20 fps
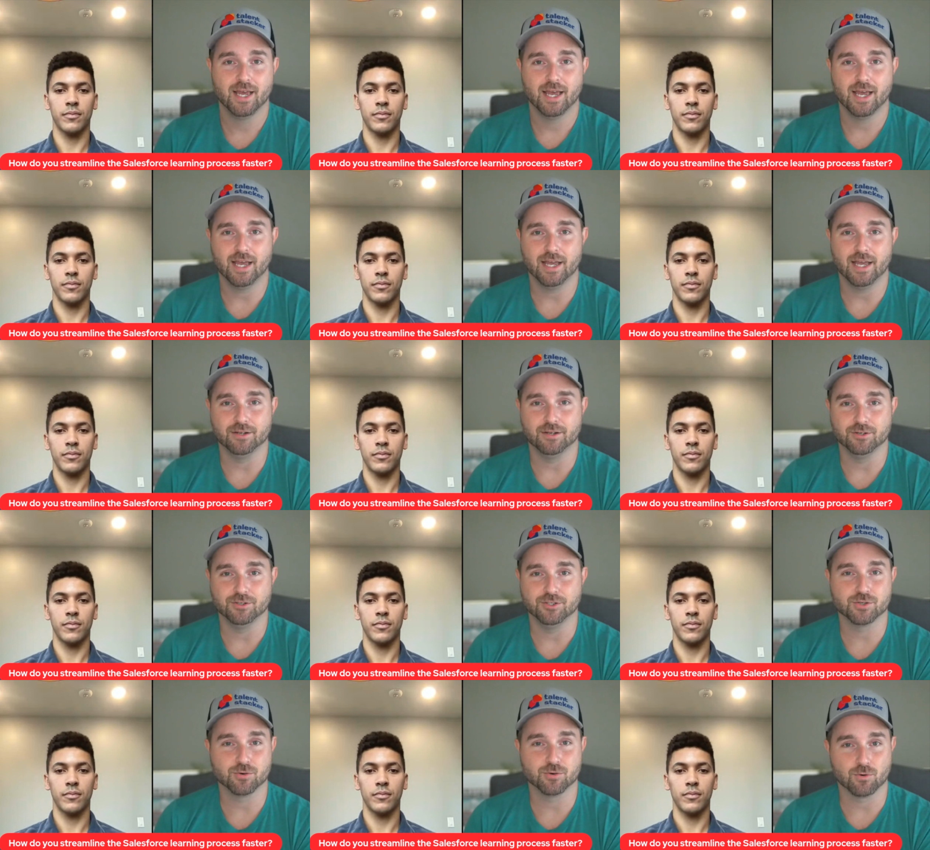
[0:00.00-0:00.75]
Speaker 1: and
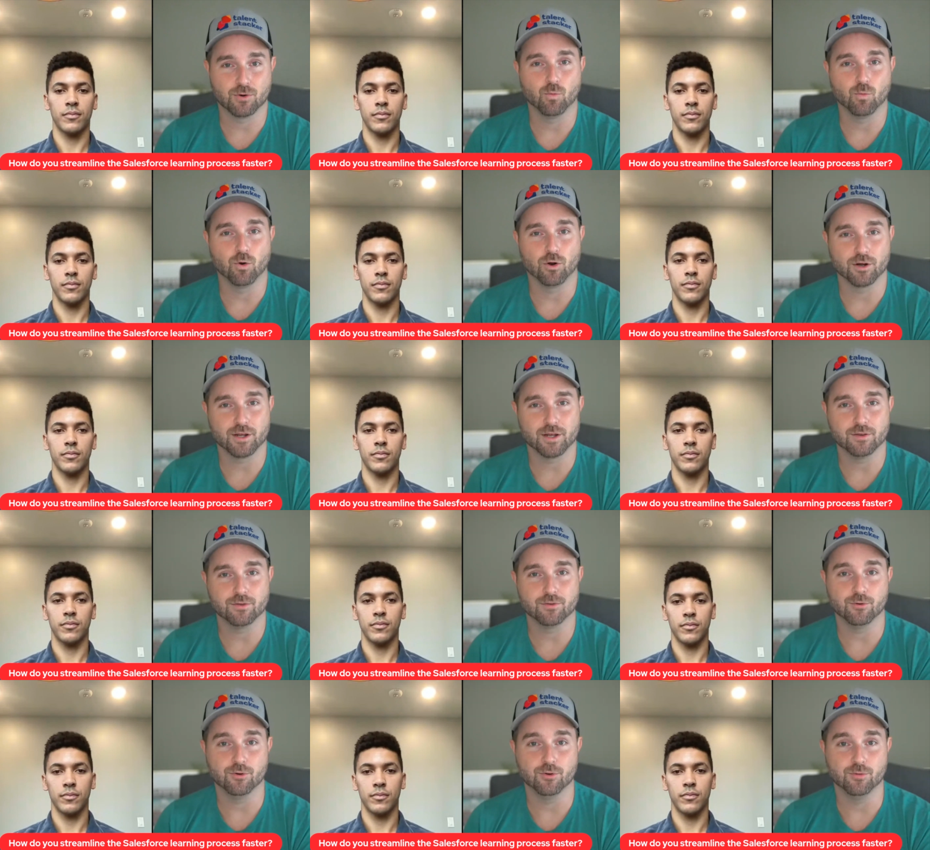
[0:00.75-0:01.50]
you're just sort of
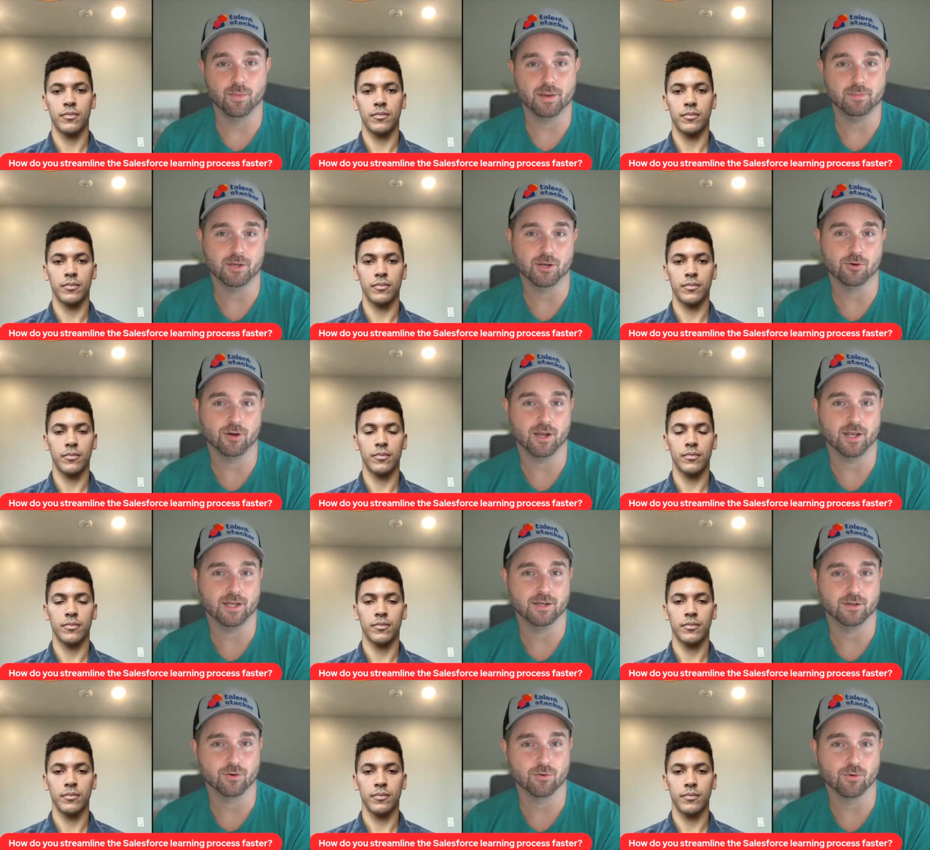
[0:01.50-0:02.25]
working through maybe
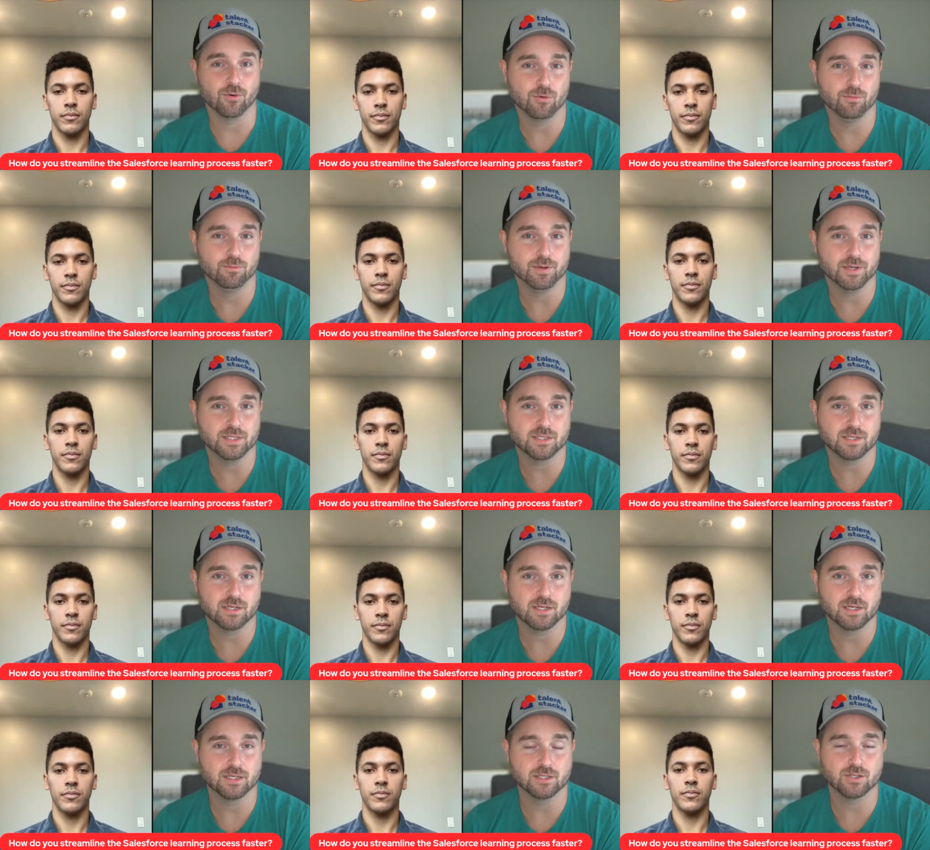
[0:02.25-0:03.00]
creating your own
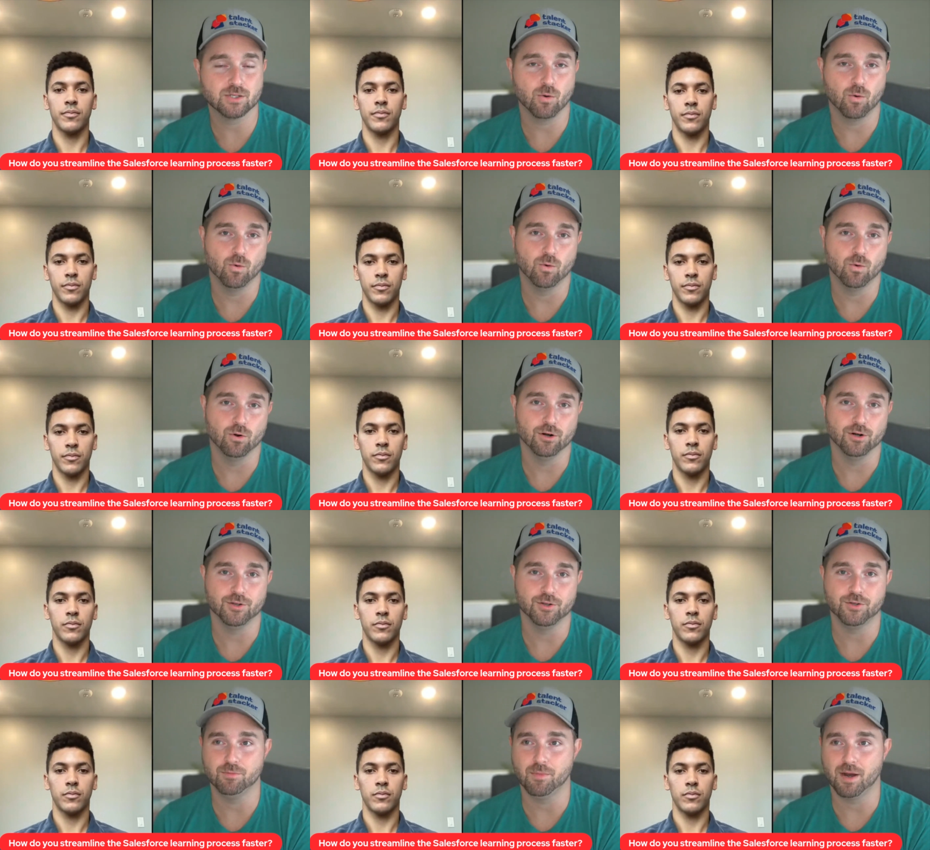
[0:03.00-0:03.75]
business
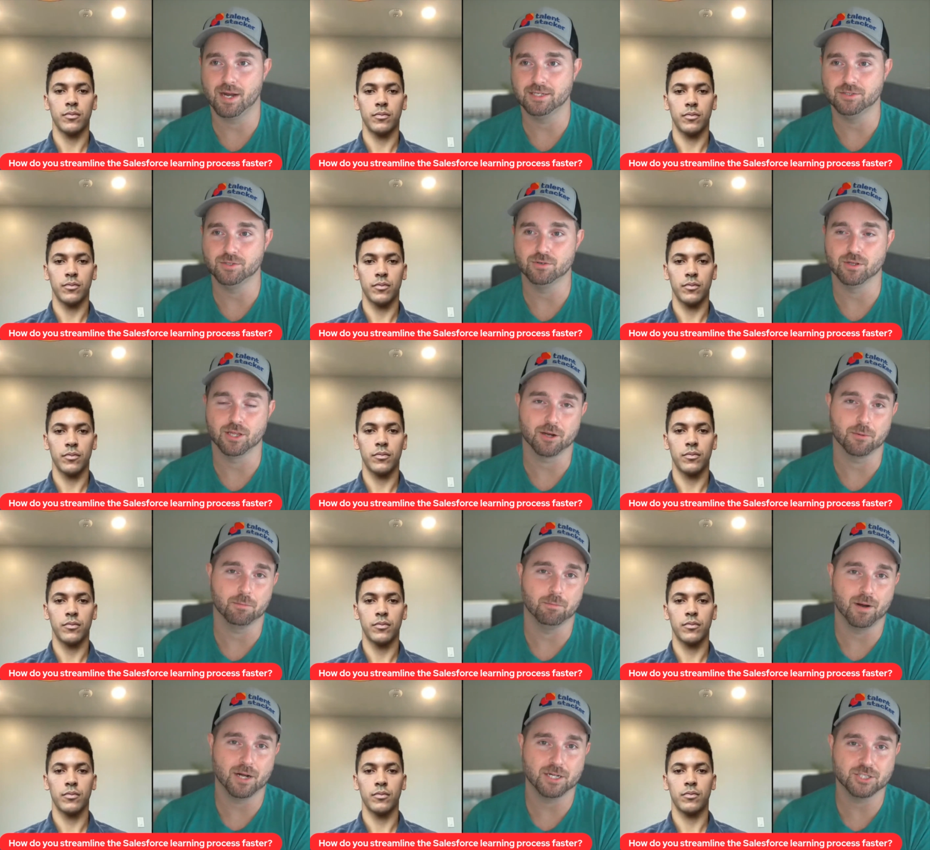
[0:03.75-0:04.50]
or you might do
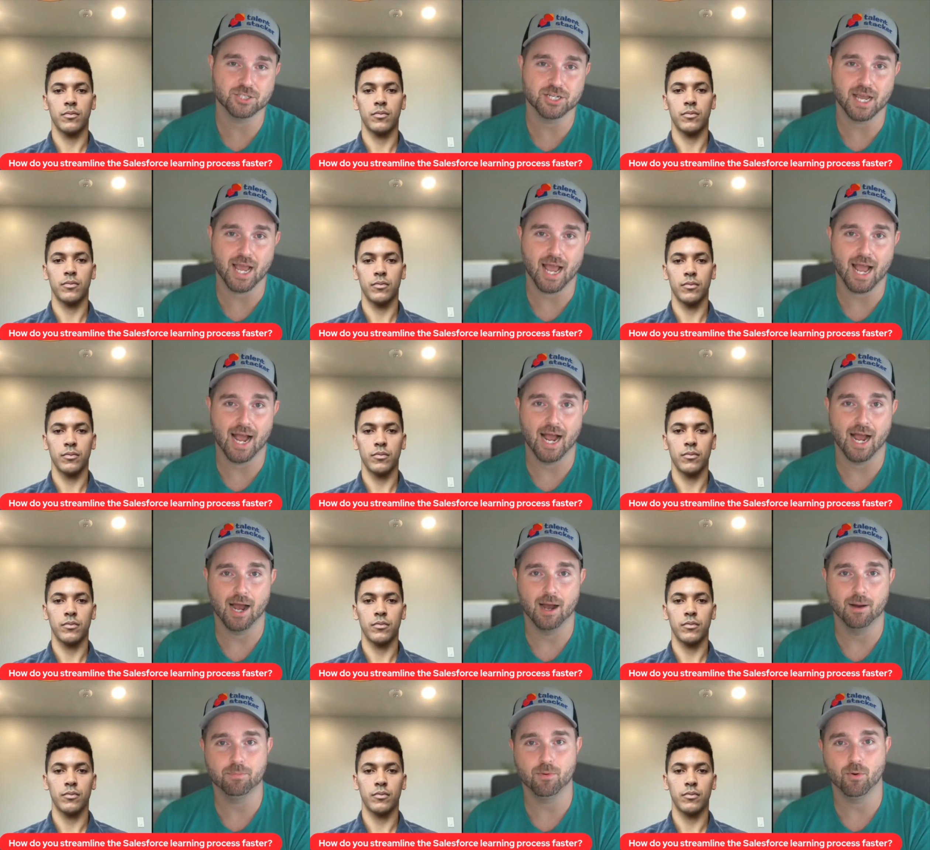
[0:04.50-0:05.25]
like a budgeting
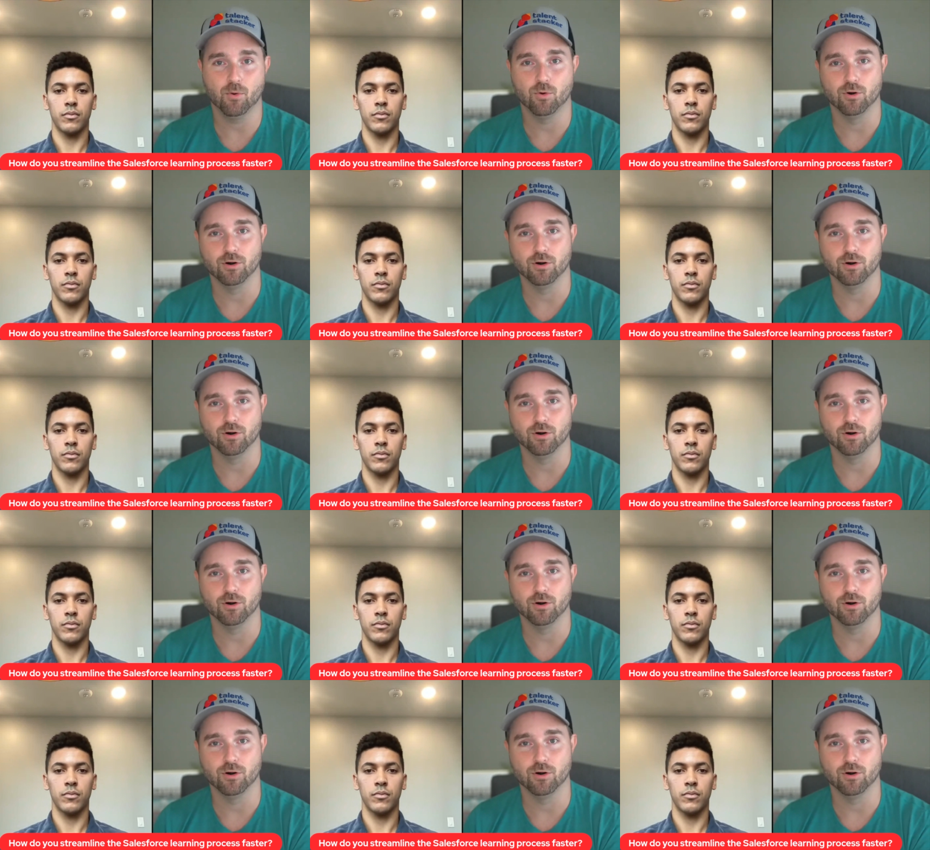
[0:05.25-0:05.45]
app